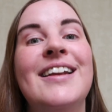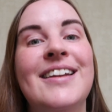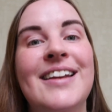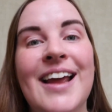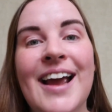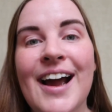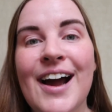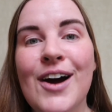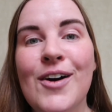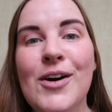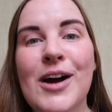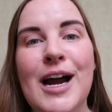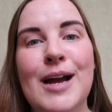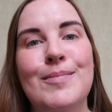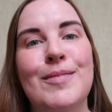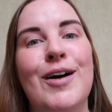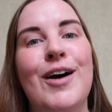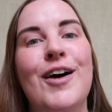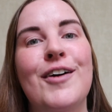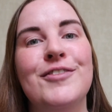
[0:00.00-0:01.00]
Now
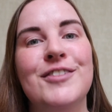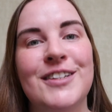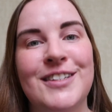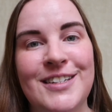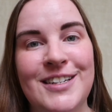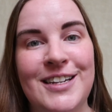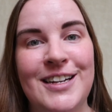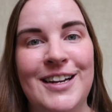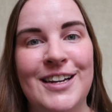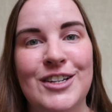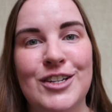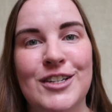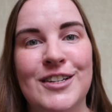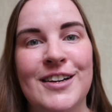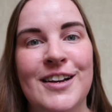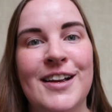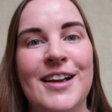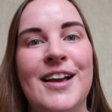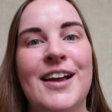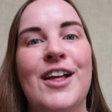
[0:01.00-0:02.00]
I'm off to teach.
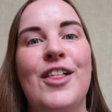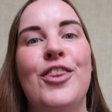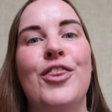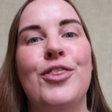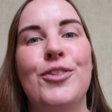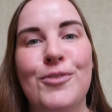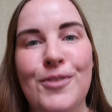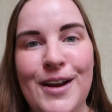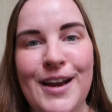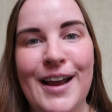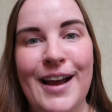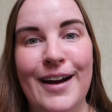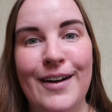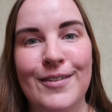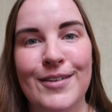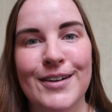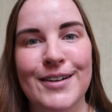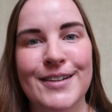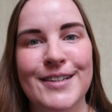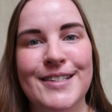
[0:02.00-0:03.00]
3
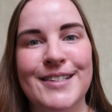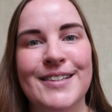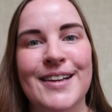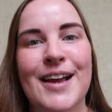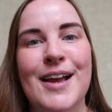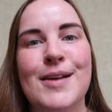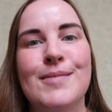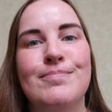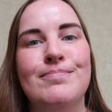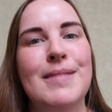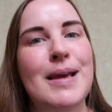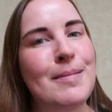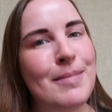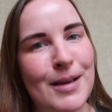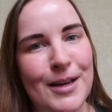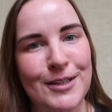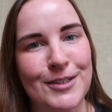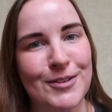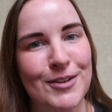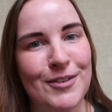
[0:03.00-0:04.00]
hours.
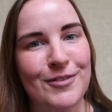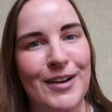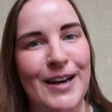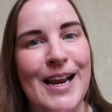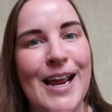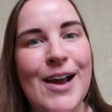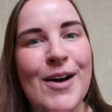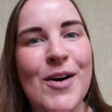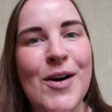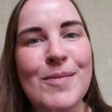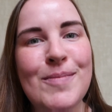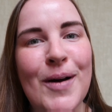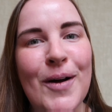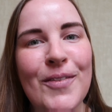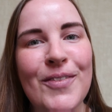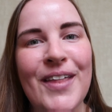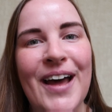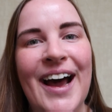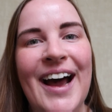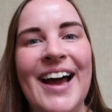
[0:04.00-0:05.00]
Maybe I'll do a video
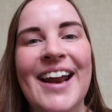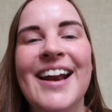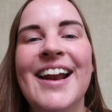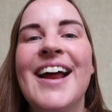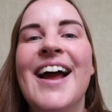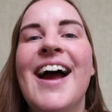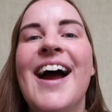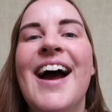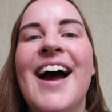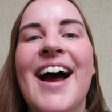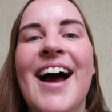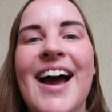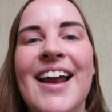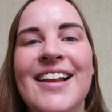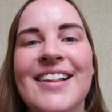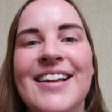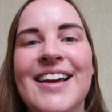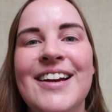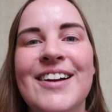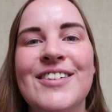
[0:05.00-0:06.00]
about that at
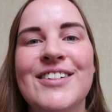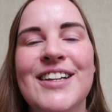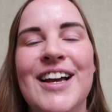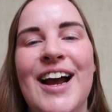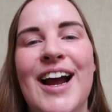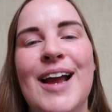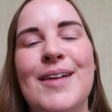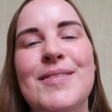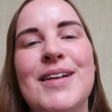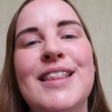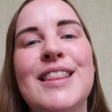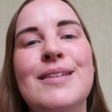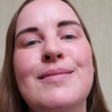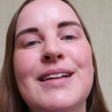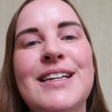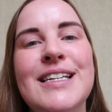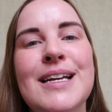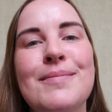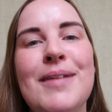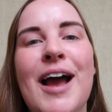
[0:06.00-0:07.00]
a later time. In the
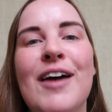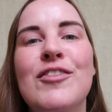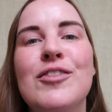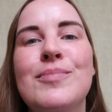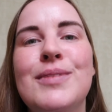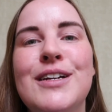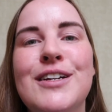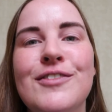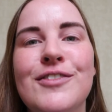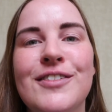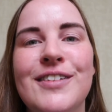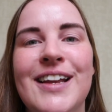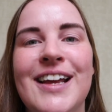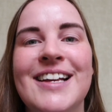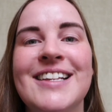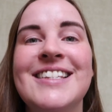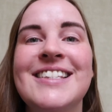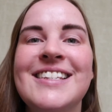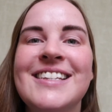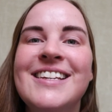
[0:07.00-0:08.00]
meantime, have a beautiful
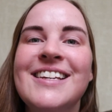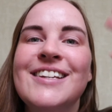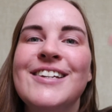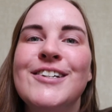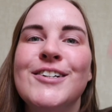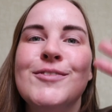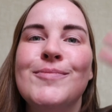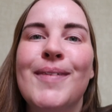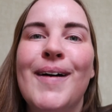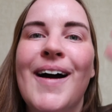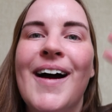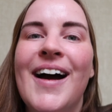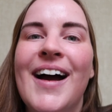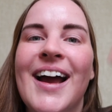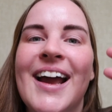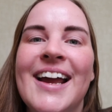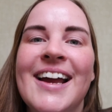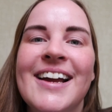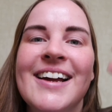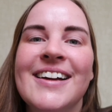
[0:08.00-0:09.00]
day. See you.
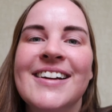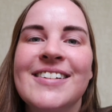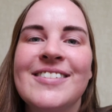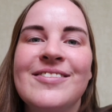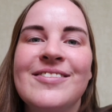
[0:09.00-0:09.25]
Bye.